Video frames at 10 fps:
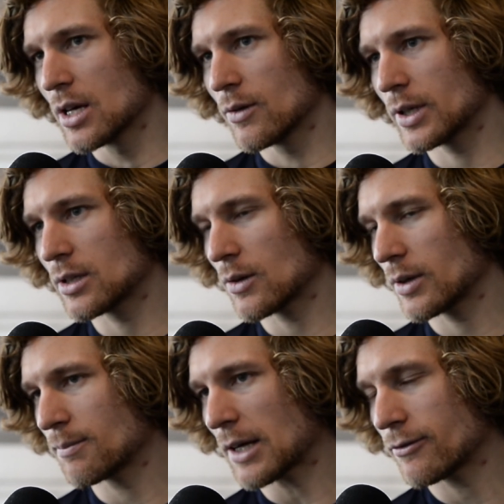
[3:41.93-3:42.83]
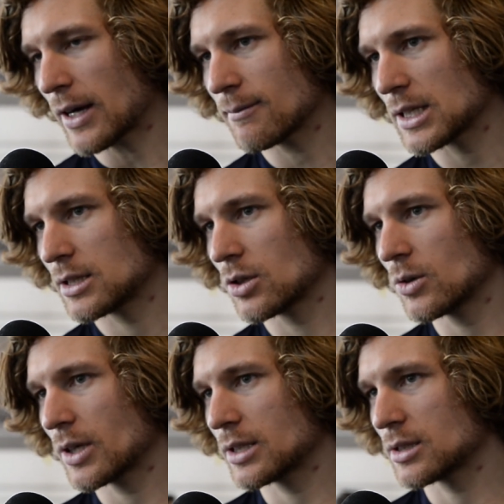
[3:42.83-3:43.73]
with my family
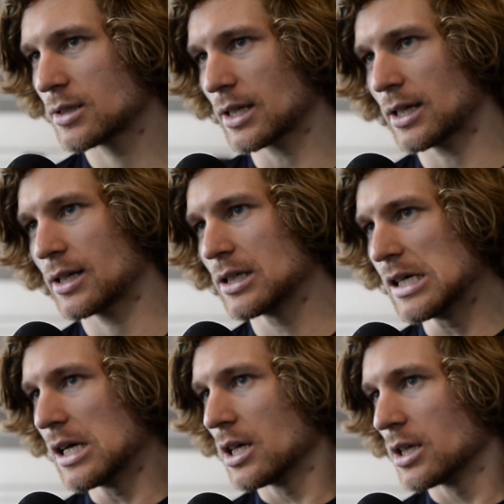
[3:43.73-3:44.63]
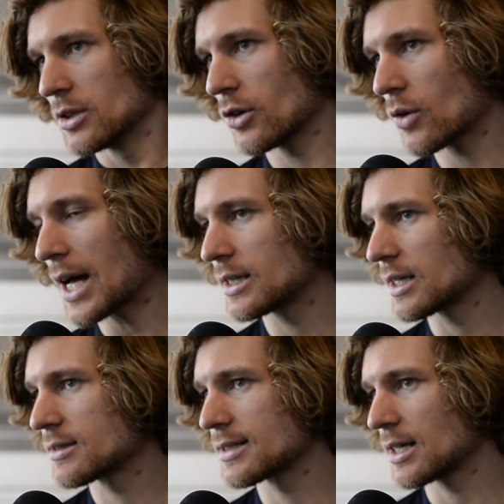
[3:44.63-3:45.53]
too. And you're right.
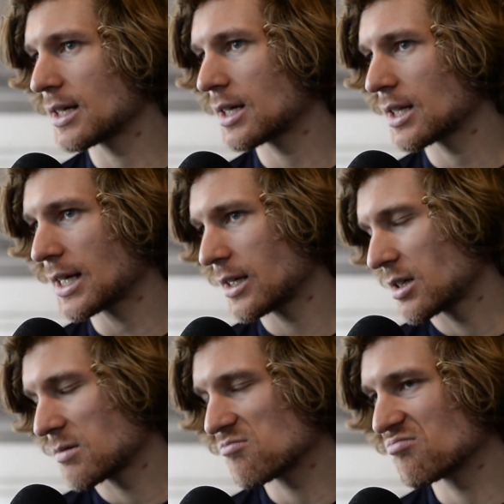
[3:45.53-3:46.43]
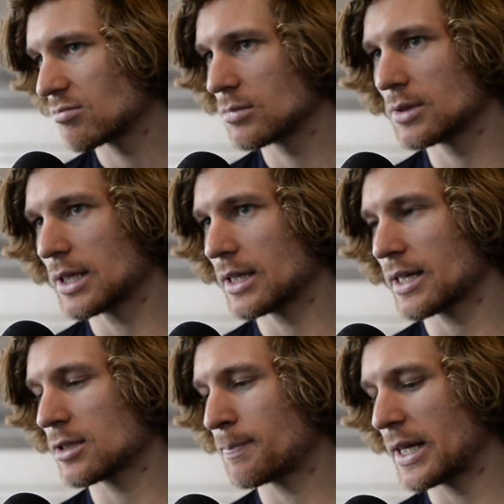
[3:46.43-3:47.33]
That's like it
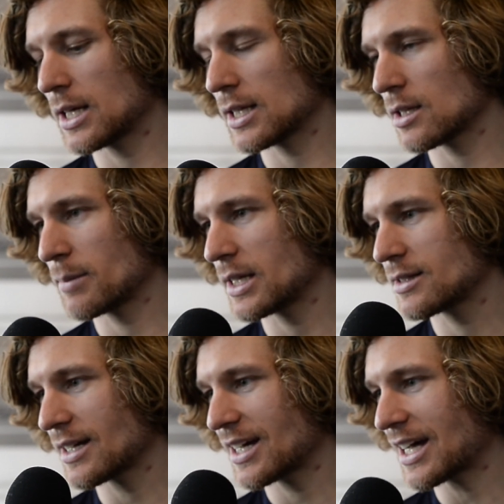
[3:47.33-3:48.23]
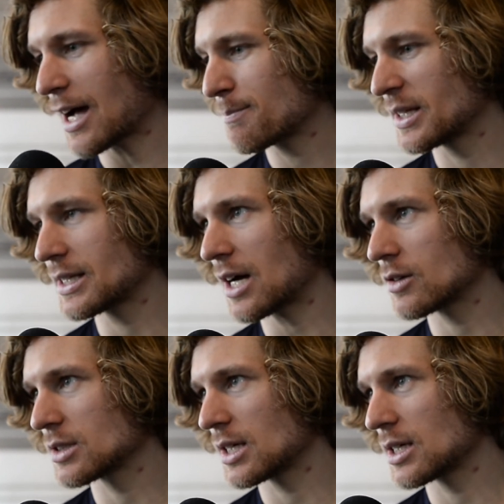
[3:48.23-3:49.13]
has been a little bit up and
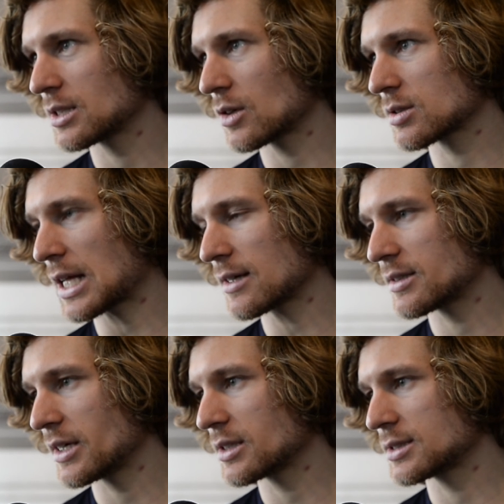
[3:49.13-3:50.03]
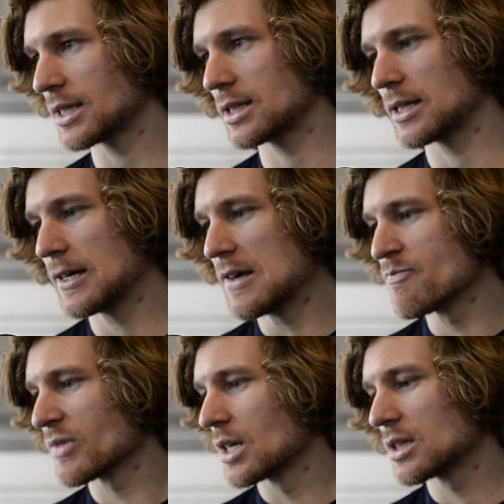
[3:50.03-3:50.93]
down those last years, and
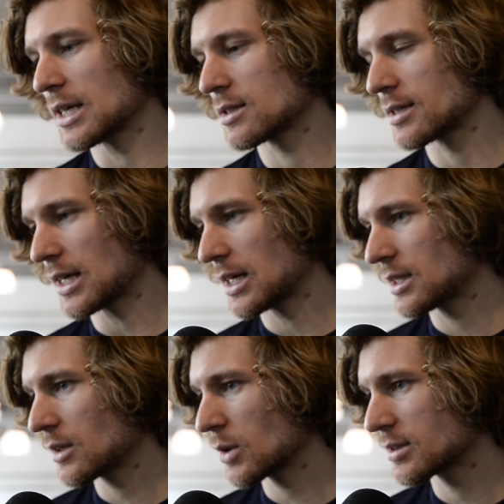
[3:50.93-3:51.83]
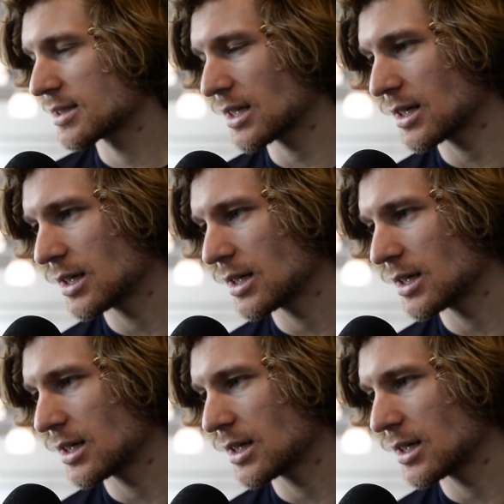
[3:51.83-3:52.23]
that was